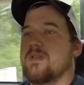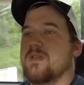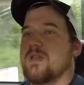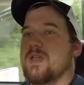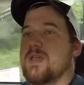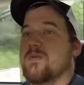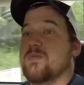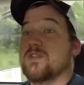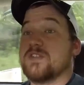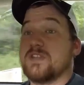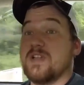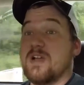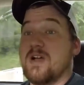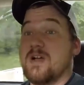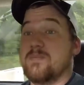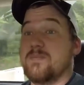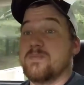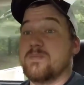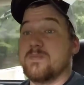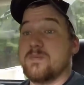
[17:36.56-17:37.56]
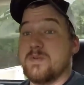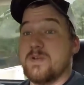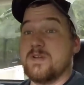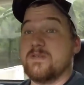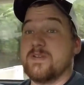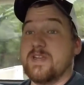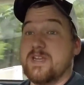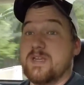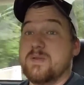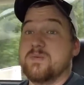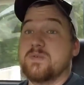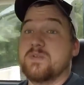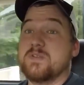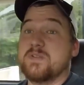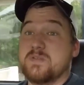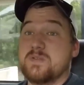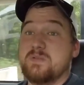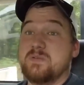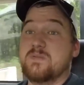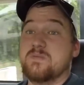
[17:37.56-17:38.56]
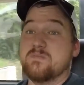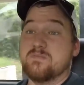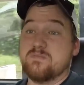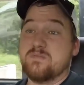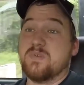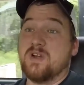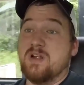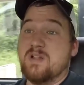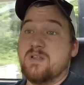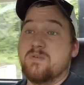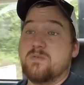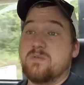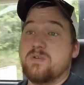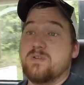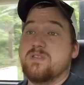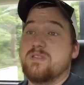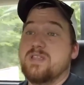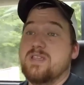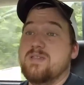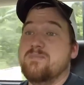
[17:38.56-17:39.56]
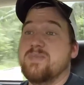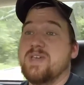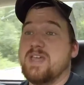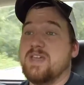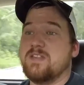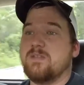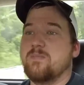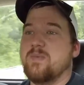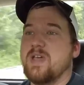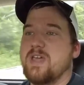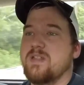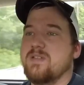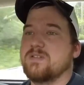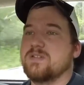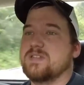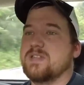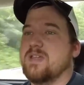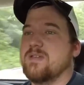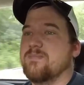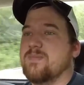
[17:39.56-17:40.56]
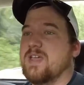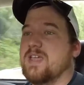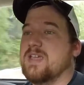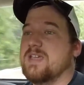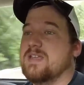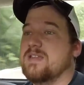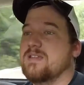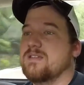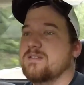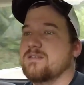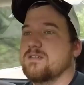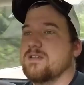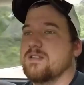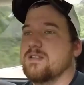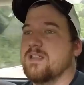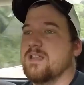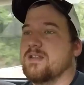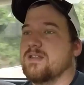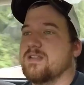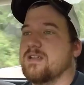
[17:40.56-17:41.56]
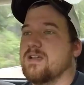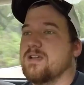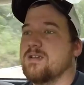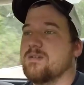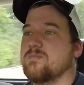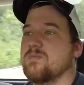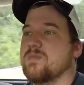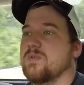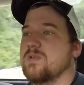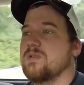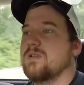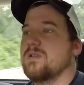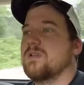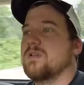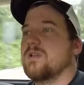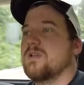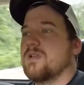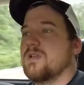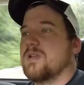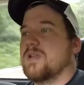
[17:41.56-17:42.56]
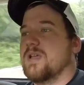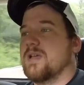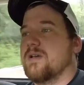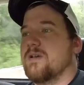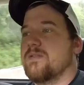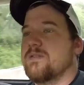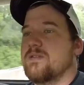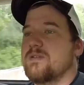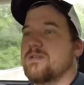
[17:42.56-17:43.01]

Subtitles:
It was top. I mean, it was probably one of the best balers they made at that time. Now